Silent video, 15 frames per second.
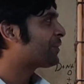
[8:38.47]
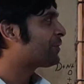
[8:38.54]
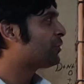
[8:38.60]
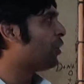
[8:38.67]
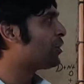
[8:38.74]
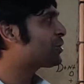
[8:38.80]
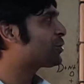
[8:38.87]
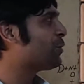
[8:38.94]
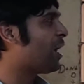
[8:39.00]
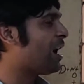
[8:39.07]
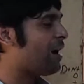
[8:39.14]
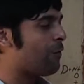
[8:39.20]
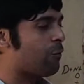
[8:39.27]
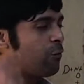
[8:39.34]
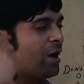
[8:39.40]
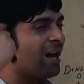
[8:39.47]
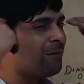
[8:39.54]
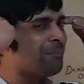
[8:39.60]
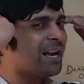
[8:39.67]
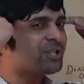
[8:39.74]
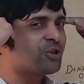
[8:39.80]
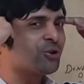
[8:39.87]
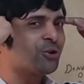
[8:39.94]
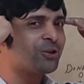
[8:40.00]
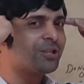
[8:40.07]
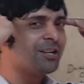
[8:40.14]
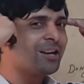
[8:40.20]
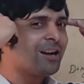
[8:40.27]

those who are well matured